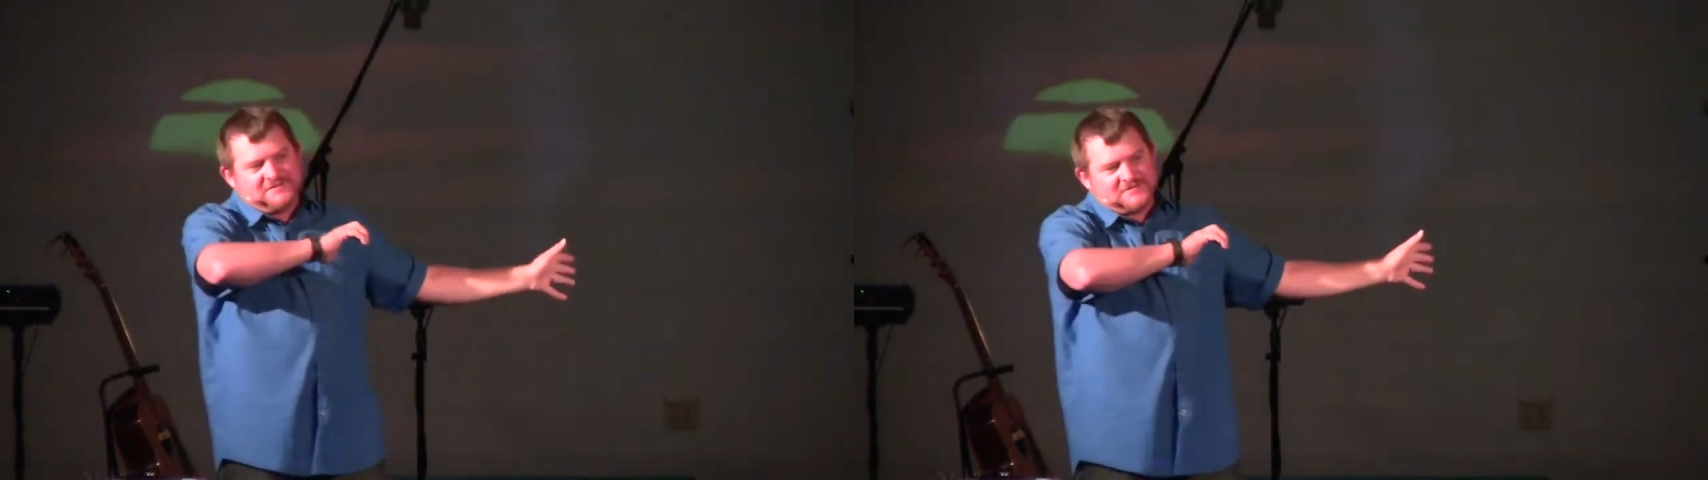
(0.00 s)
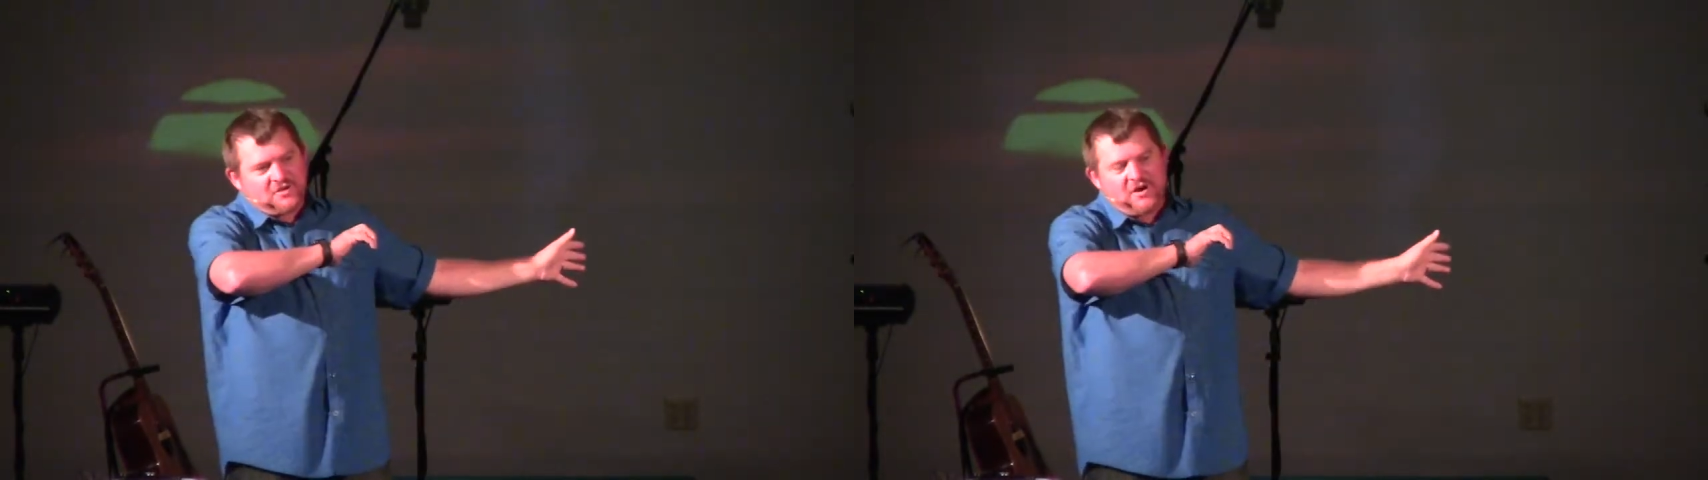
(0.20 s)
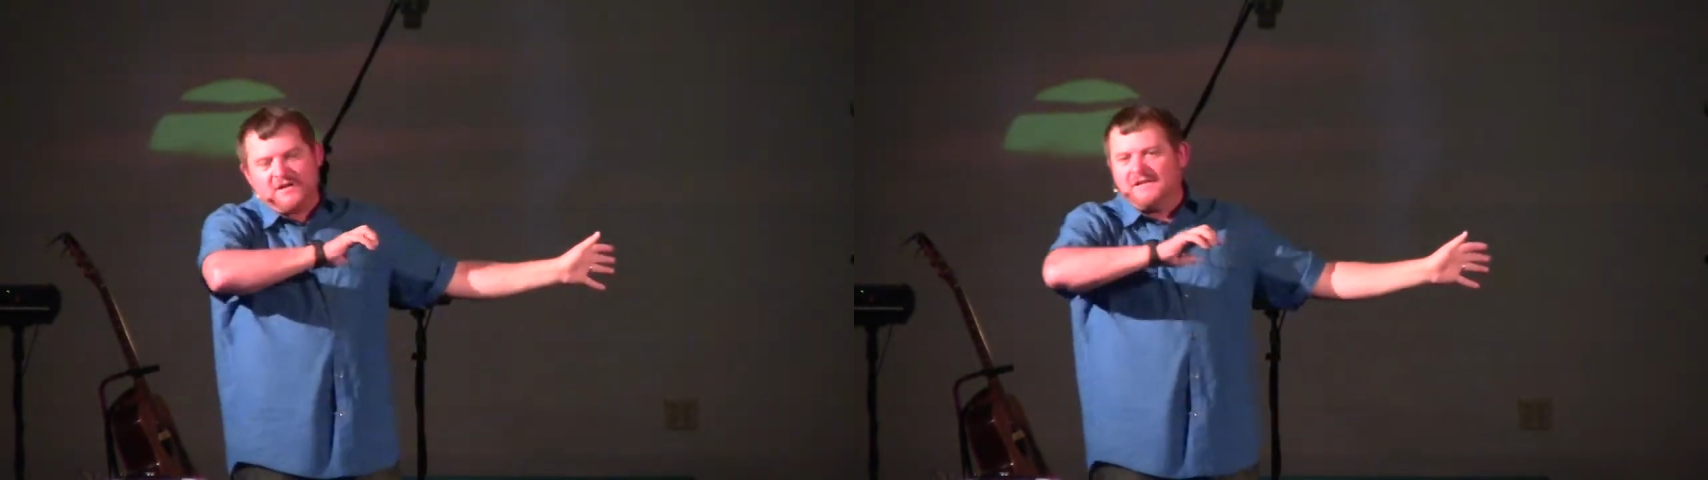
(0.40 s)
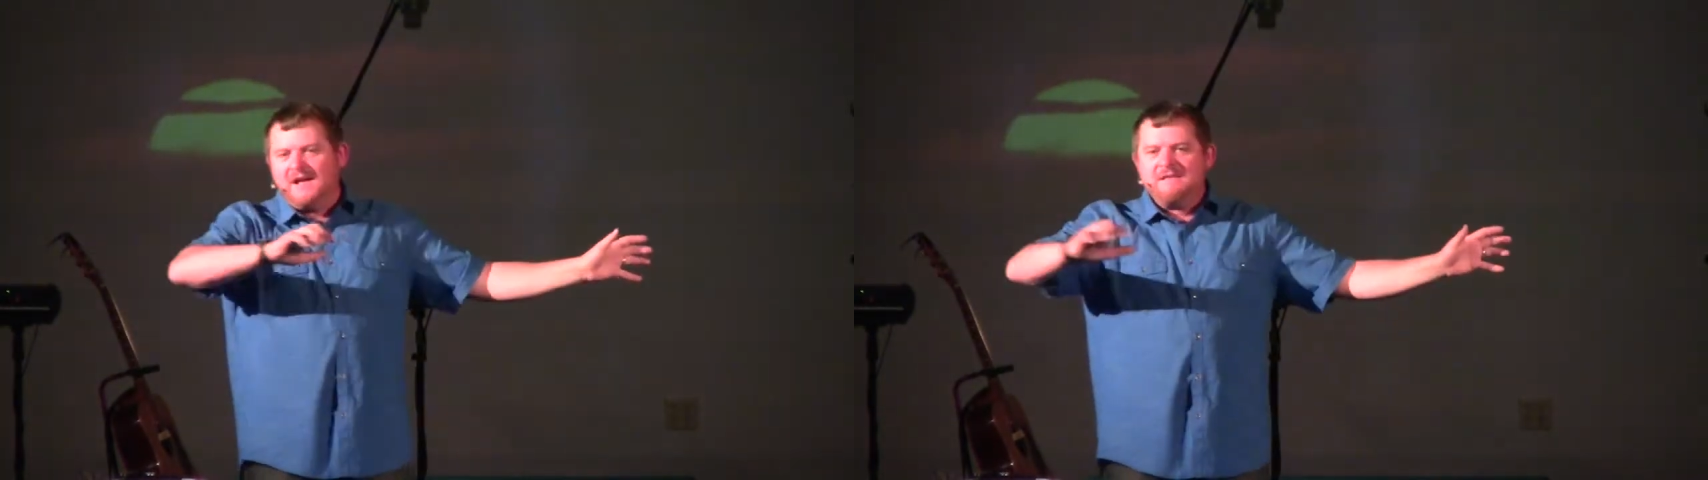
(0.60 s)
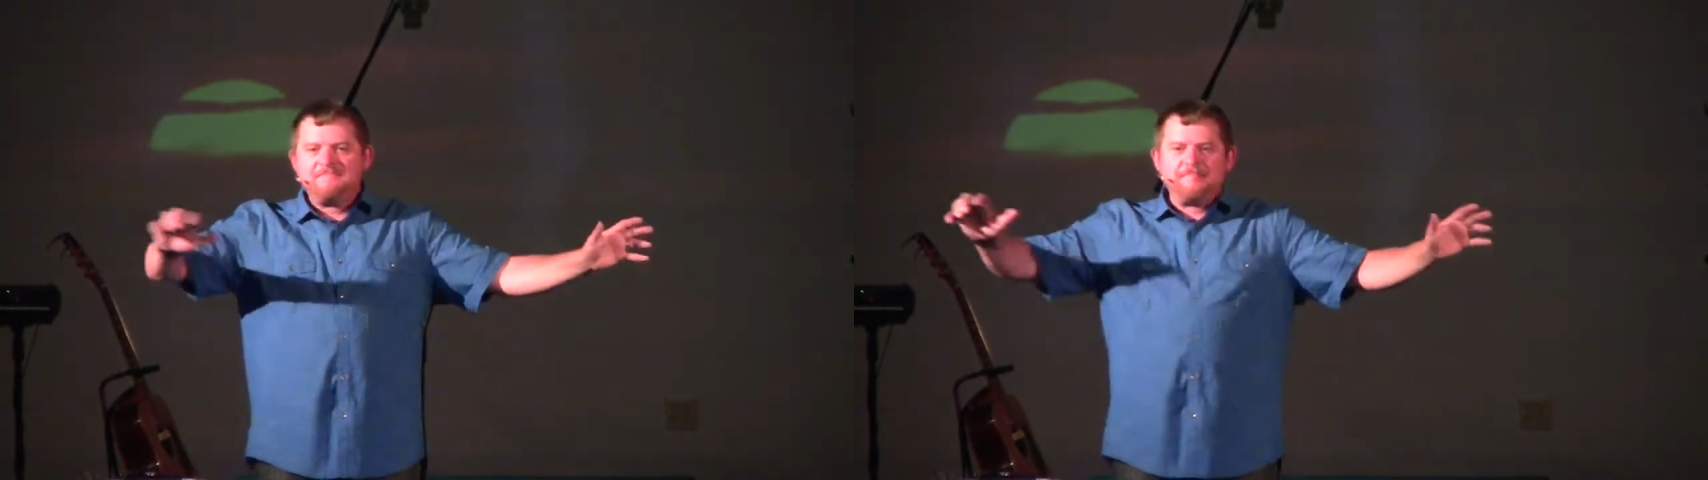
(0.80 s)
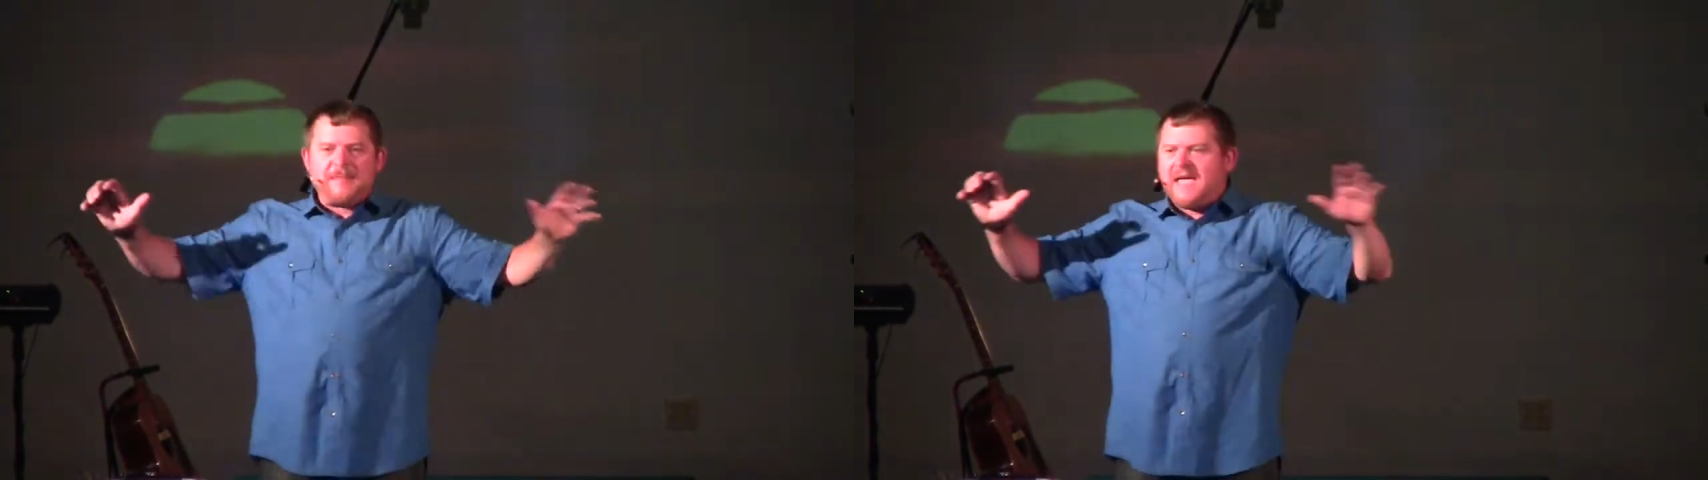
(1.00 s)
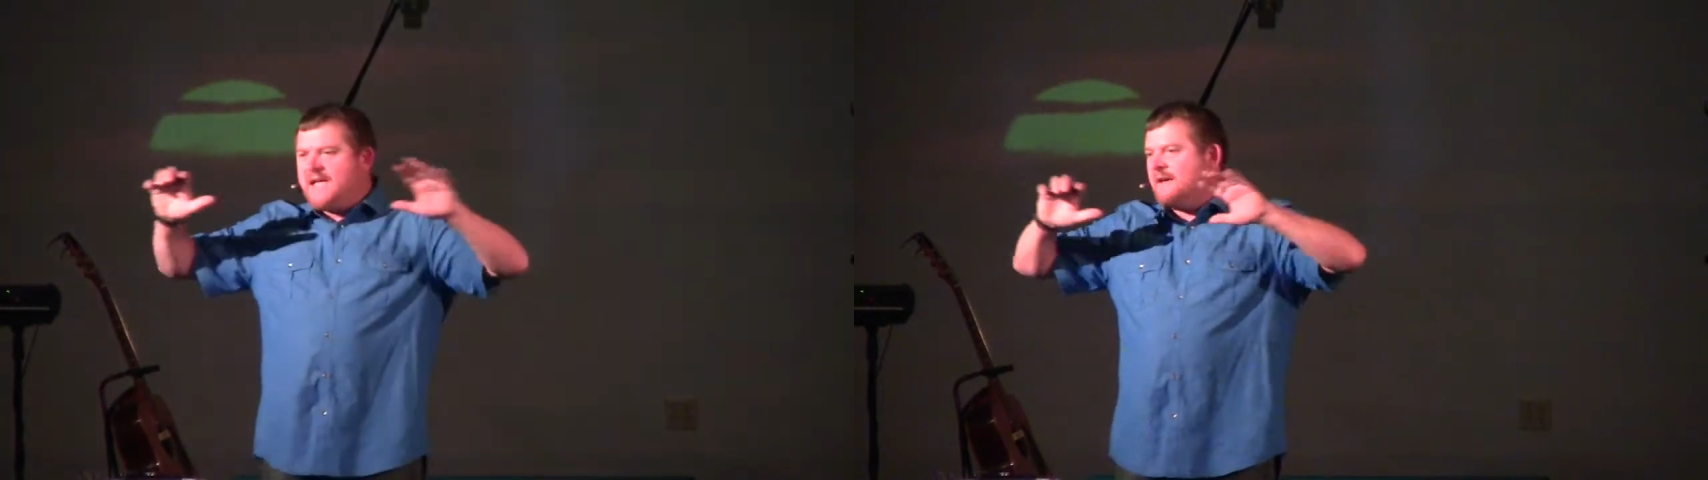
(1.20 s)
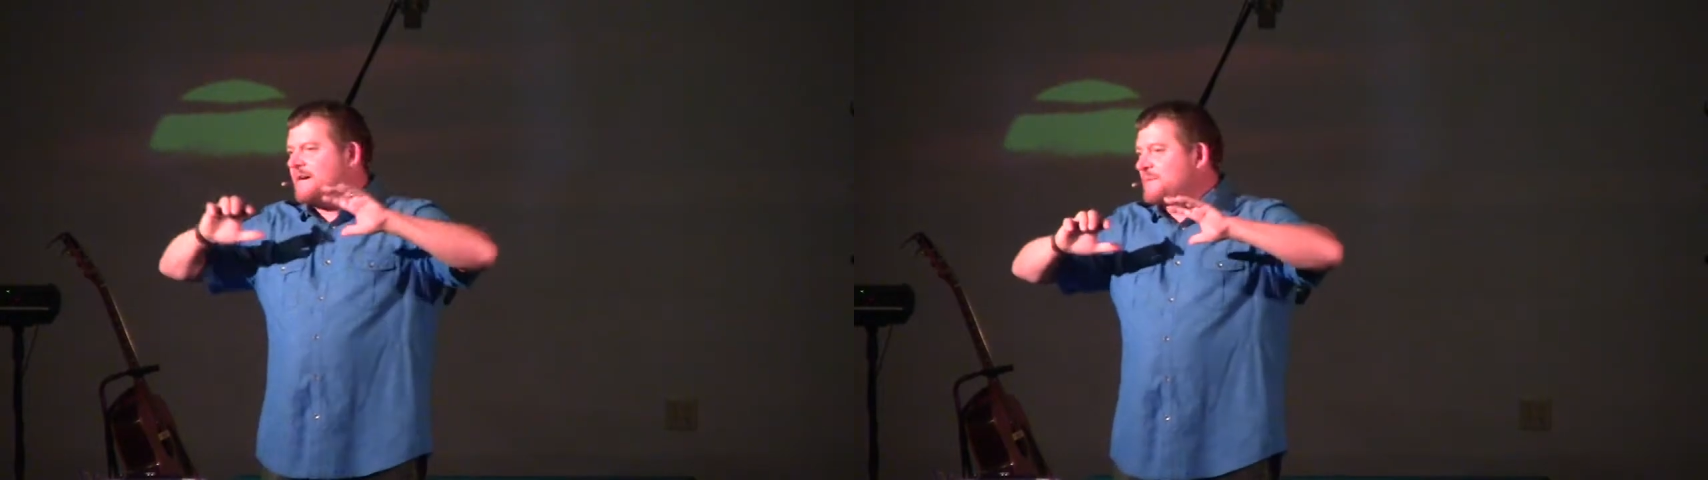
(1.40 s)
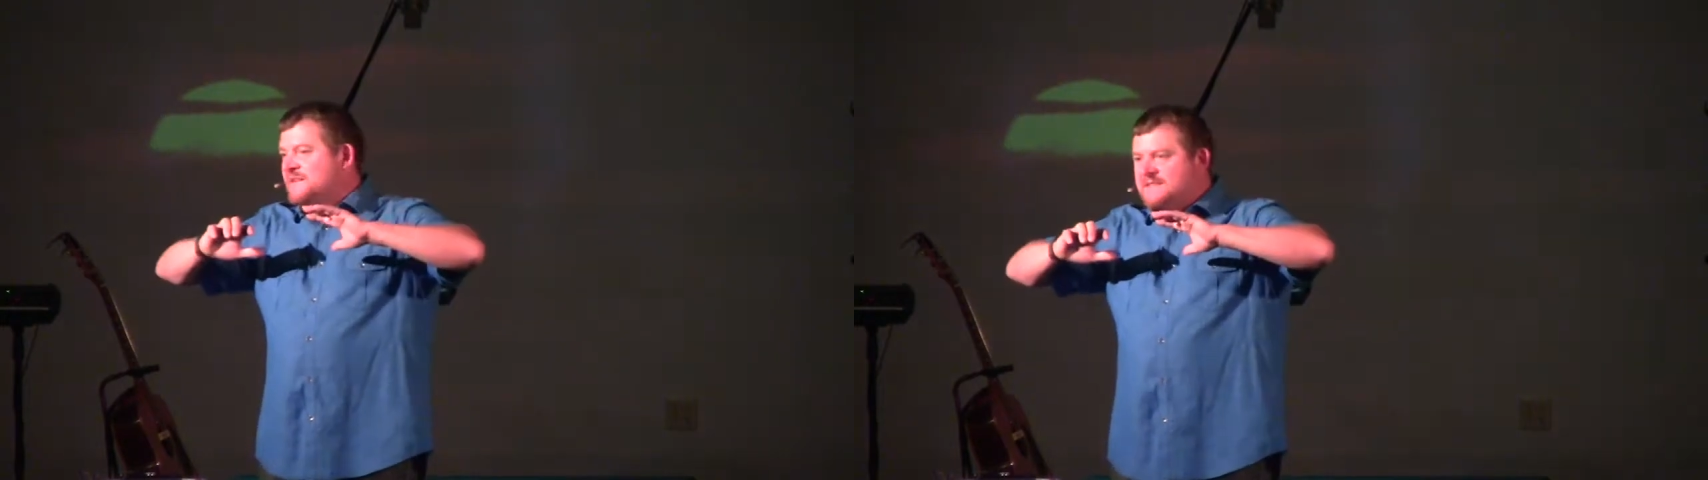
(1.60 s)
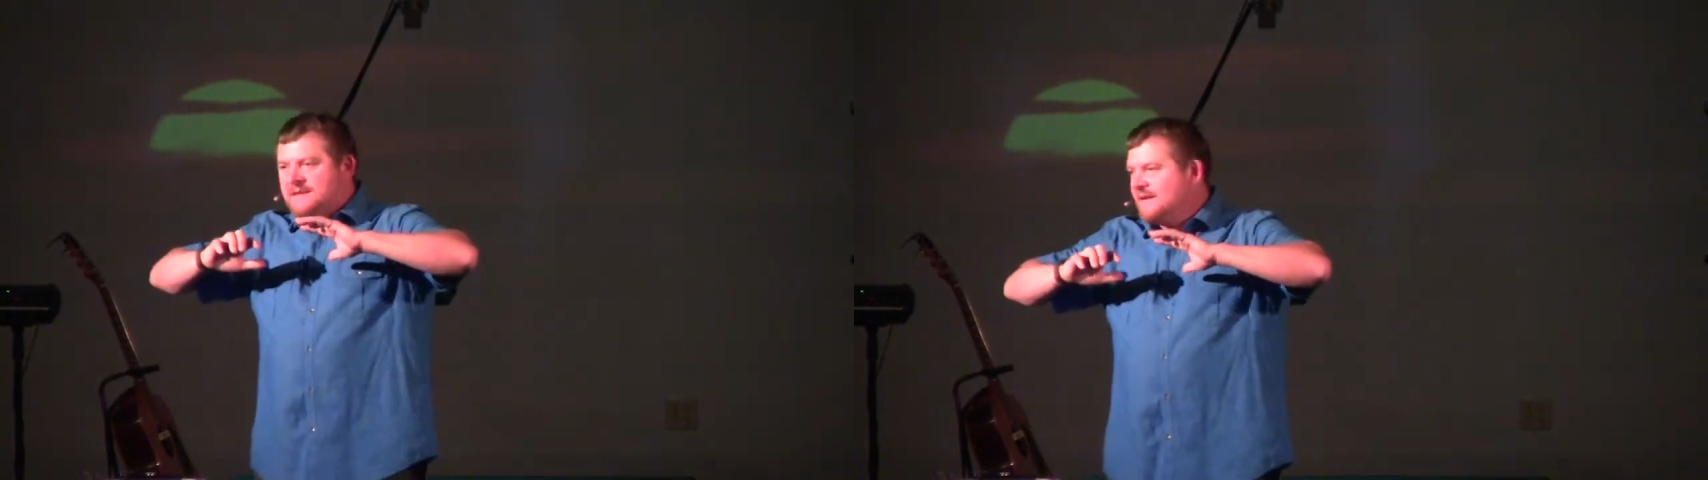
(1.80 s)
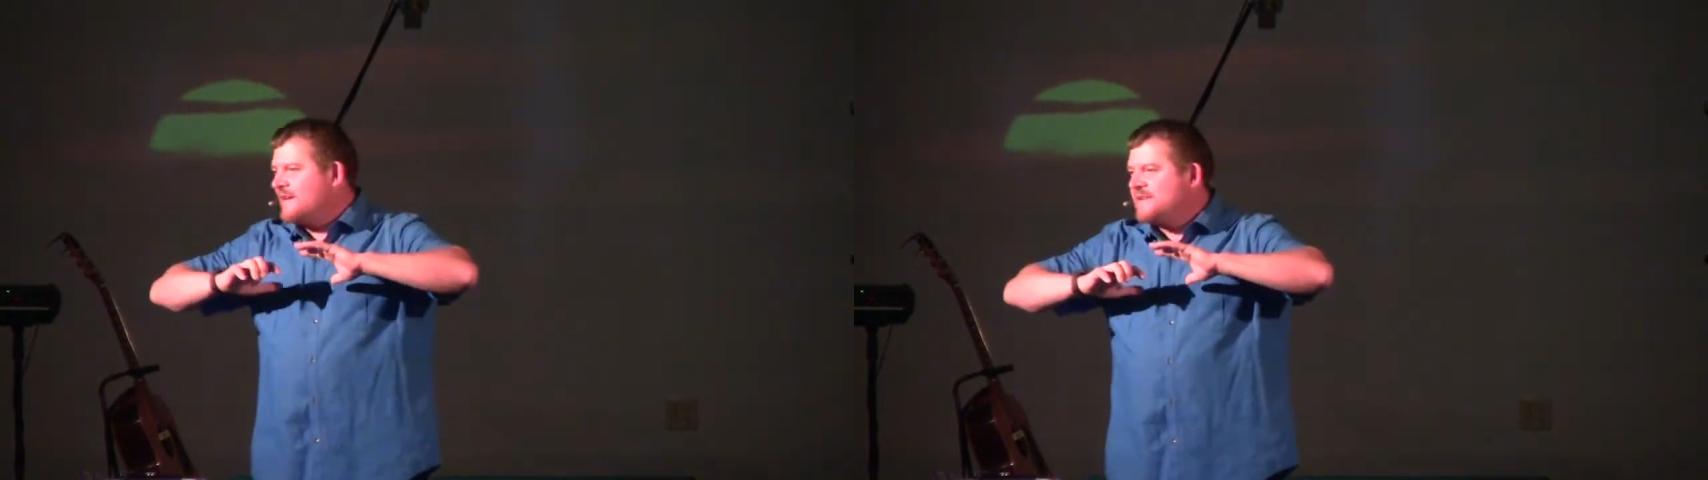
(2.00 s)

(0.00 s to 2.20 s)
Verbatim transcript: There's all, t- I mean, t-